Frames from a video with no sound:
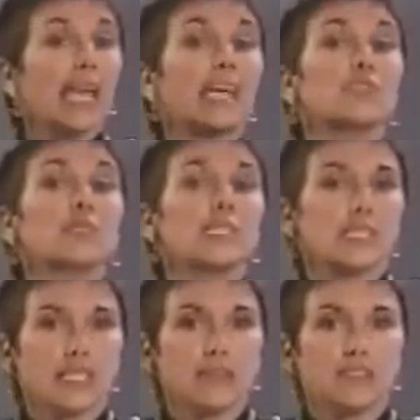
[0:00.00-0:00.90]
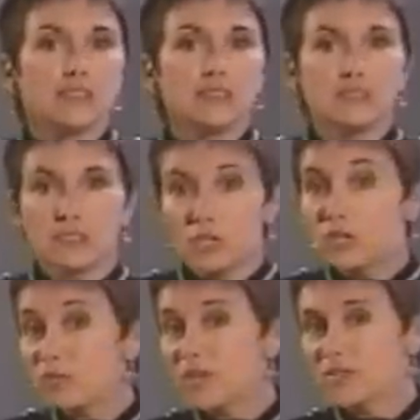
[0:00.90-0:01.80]
Andrea's 11.
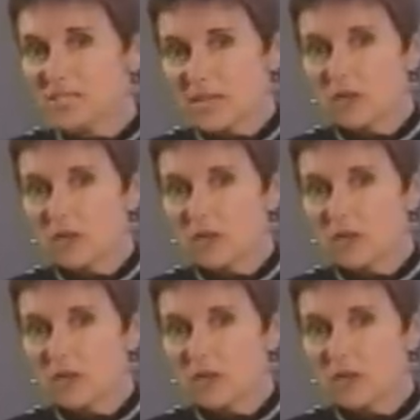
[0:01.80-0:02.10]
Her mother's